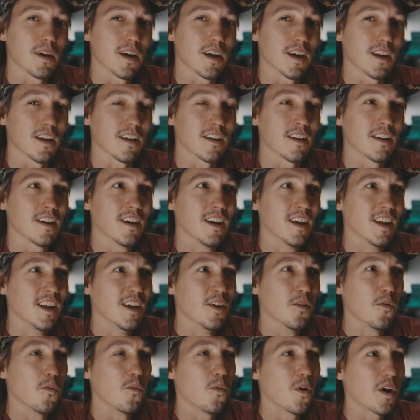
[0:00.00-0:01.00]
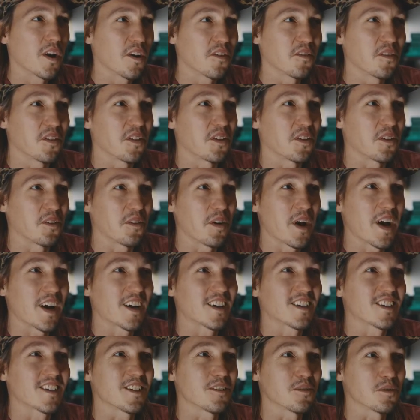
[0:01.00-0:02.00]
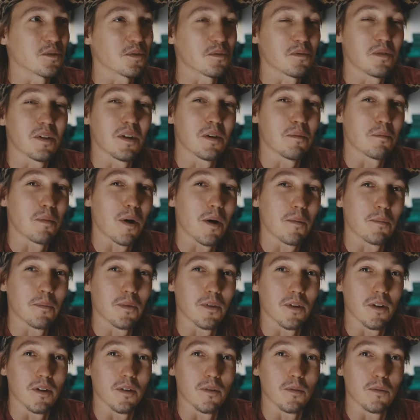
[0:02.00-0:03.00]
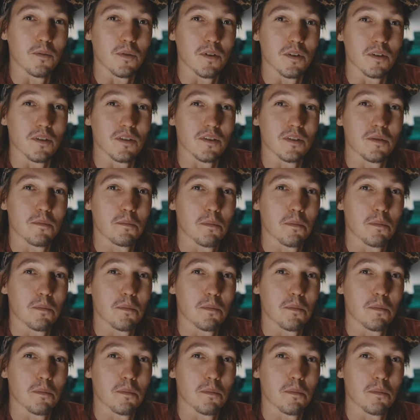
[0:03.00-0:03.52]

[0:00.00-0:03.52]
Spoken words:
And one of the tracks that was really popular was